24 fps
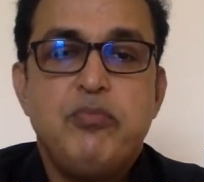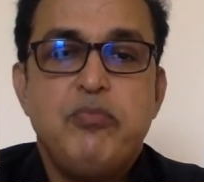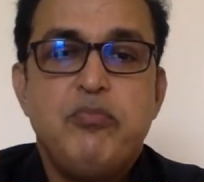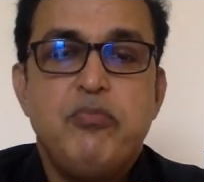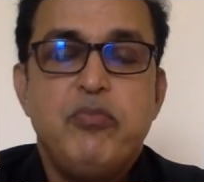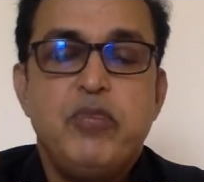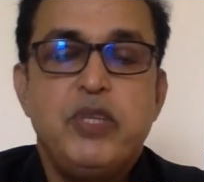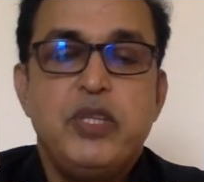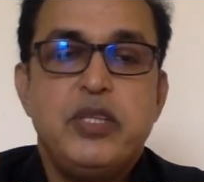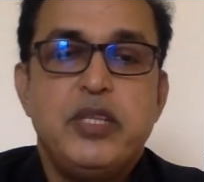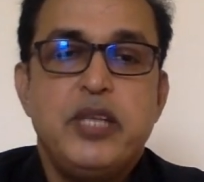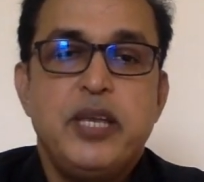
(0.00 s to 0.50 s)

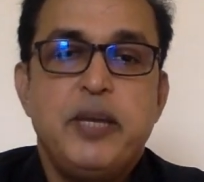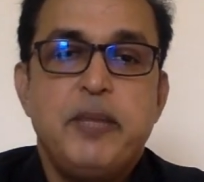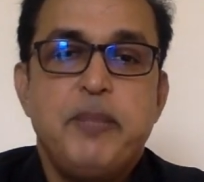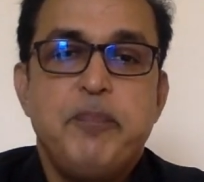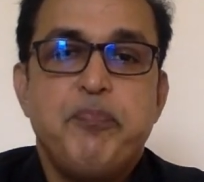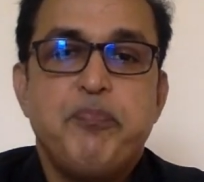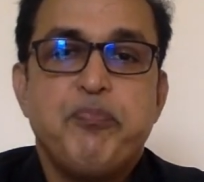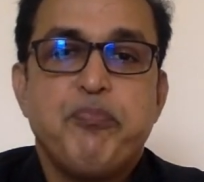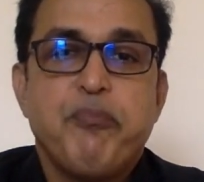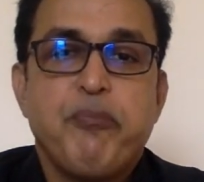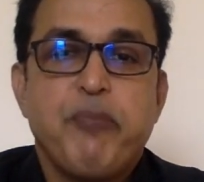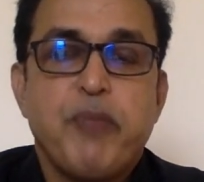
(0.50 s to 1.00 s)
with the
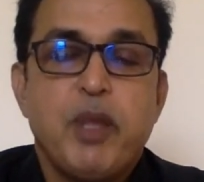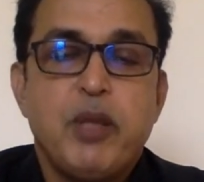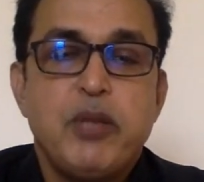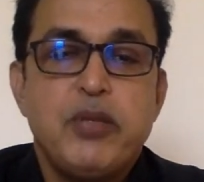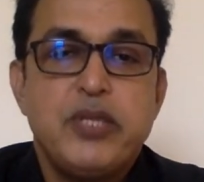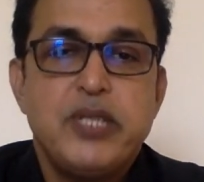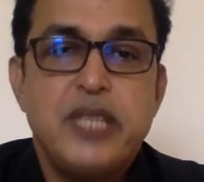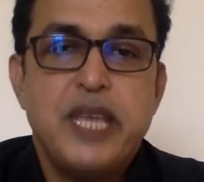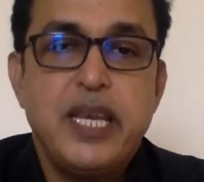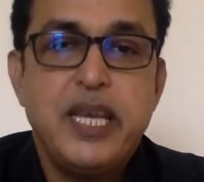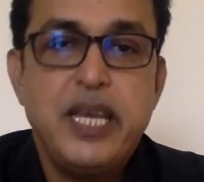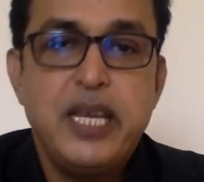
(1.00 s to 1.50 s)

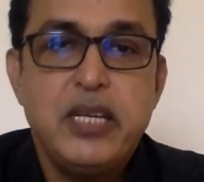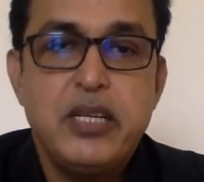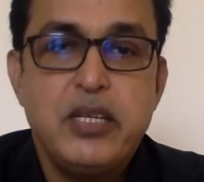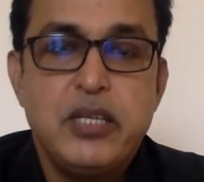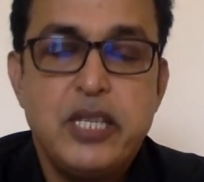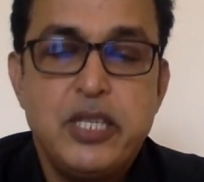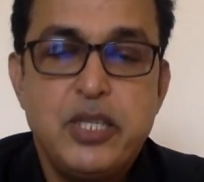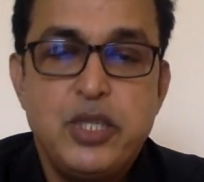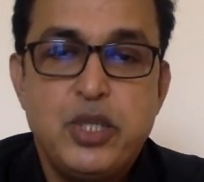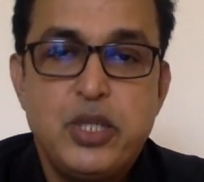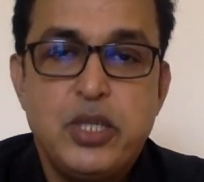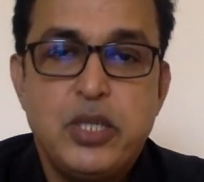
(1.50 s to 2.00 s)
second
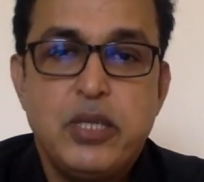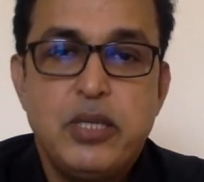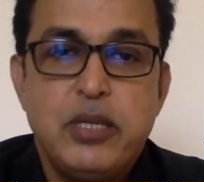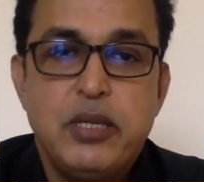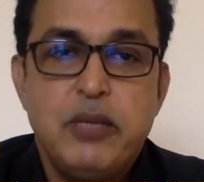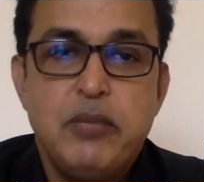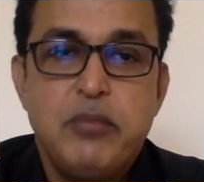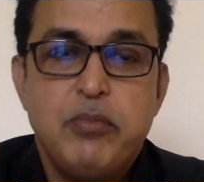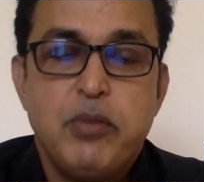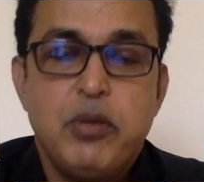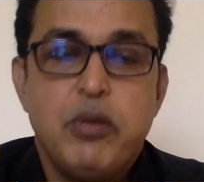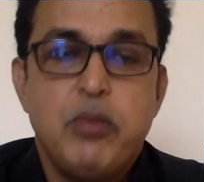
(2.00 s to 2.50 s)
test,
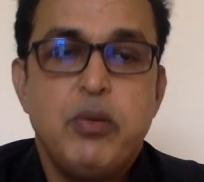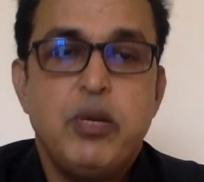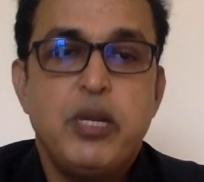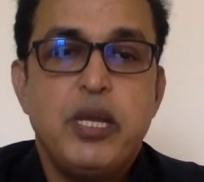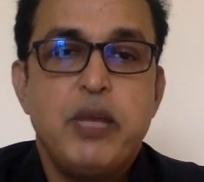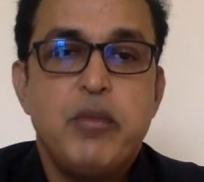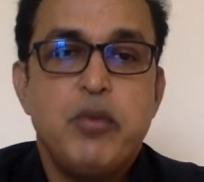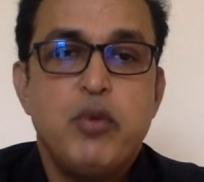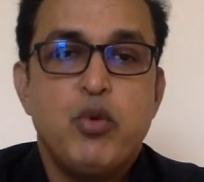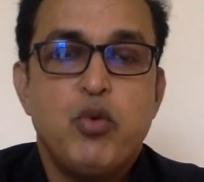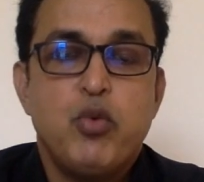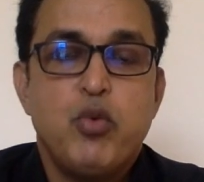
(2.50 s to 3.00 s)
probably
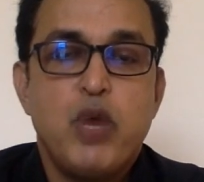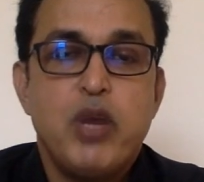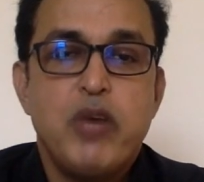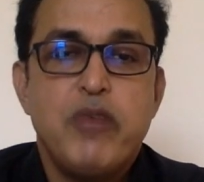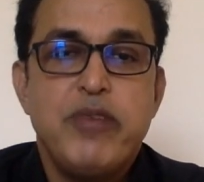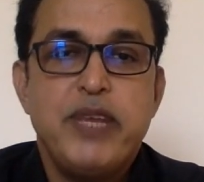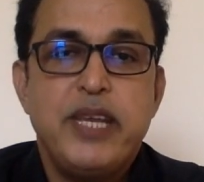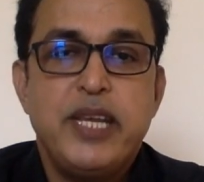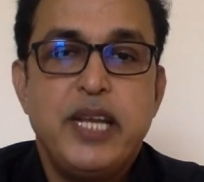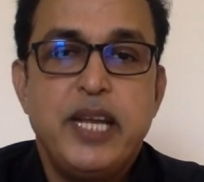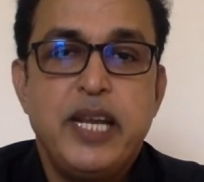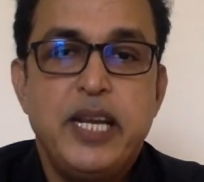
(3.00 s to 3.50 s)
about 1
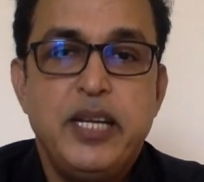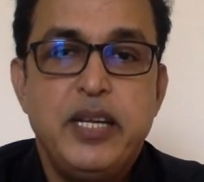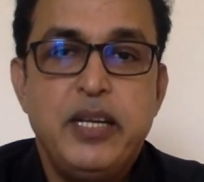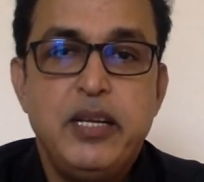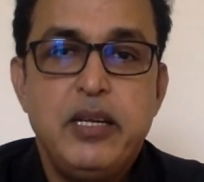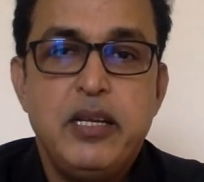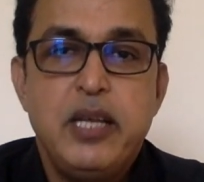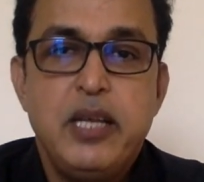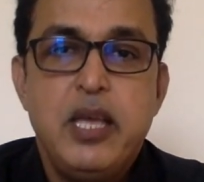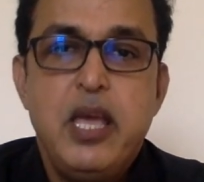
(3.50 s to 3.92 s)
week later.